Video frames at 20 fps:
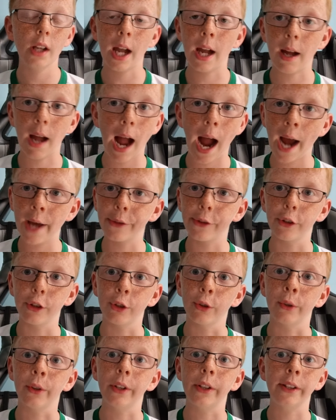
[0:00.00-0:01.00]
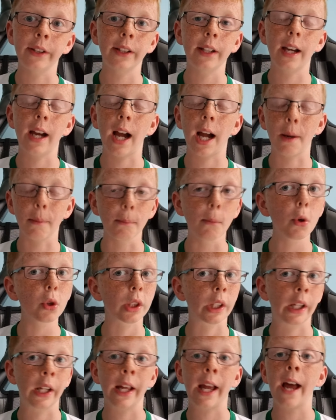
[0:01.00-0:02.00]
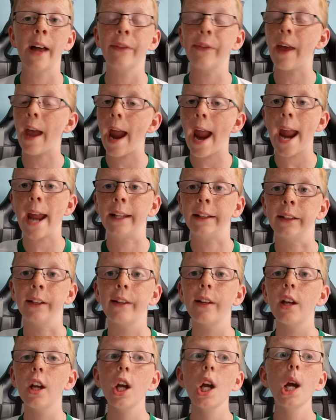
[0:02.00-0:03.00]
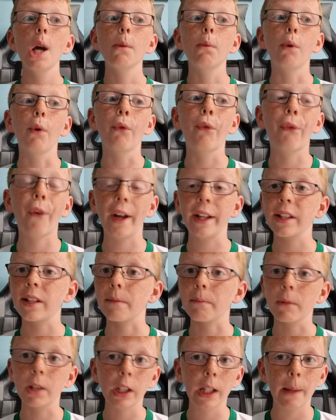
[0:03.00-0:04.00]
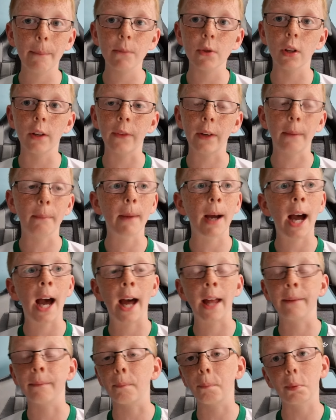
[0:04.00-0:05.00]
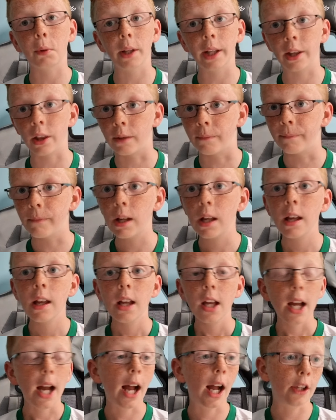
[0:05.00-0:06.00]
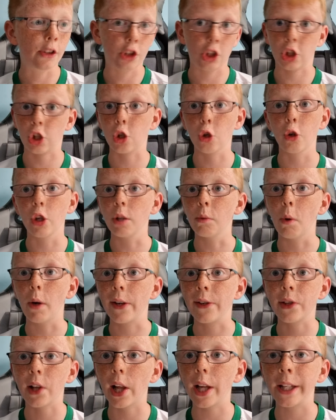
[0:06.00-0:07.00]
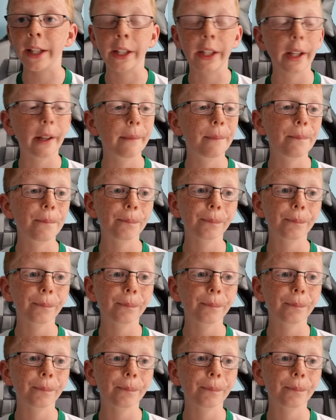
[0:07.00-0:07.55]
either uh, most likely at the end we'll find some clips of him and play them and just show you what he's like.